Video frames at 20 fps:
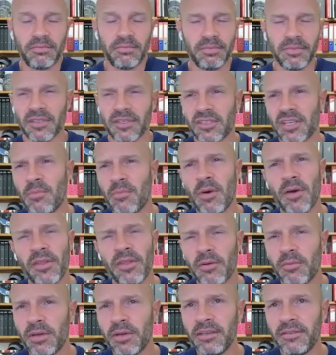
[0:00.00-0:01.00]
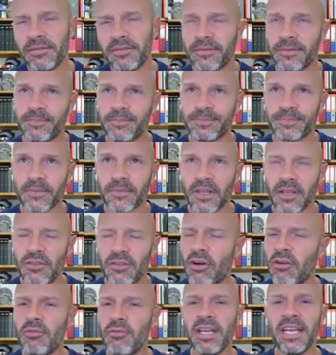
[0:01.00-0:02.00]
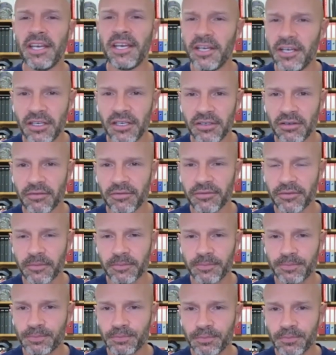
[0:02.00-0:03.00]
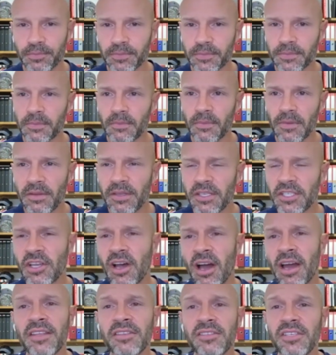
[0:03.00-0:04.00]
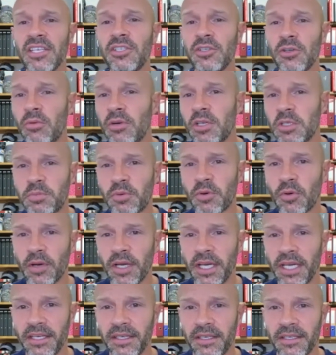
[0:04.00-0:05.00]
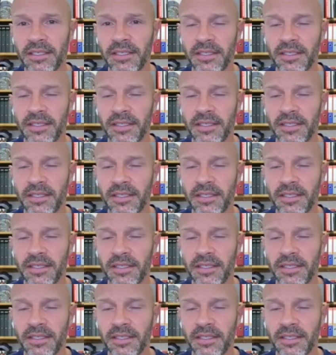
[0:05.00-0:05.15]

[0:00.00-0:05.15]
someone that we've not really heard of. The signings that he's always brought in,